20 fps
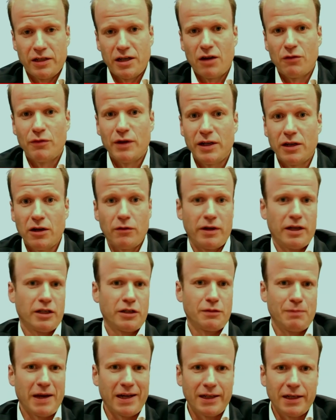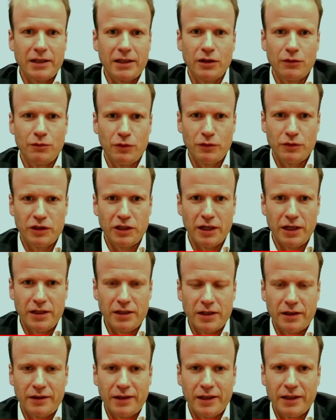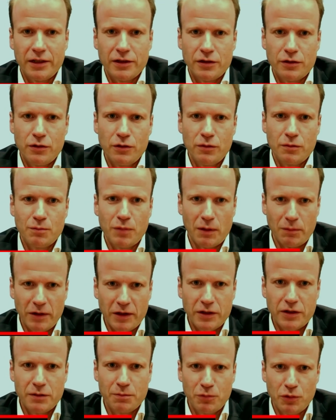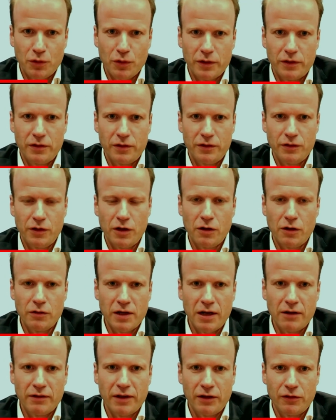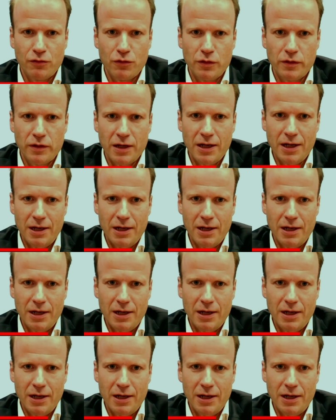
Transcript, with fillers: Now, we don't expect that it will change. I think there's good public support to go down that route.